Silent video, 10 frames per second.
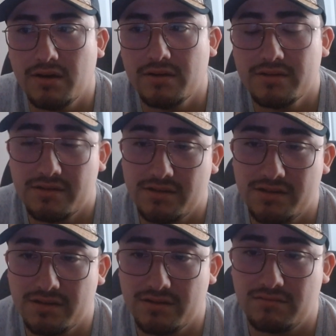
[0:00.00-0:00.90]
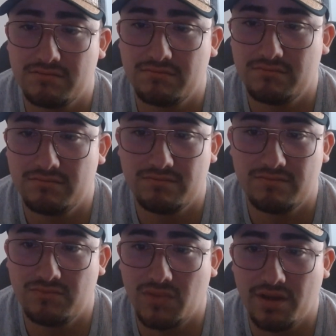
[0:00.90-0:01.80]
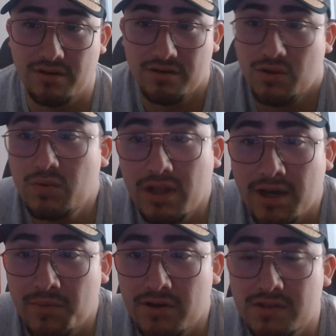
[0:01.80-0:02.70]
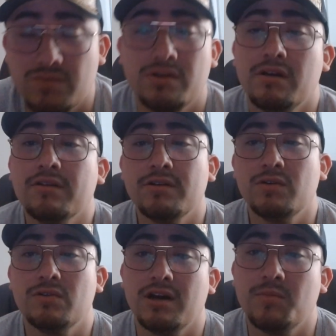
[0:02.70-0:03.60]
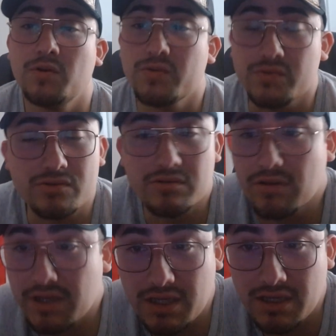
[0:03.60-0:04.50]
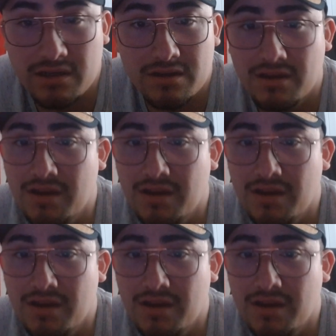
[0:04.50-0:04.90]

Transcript: This is just a new climber to another new climber who's looking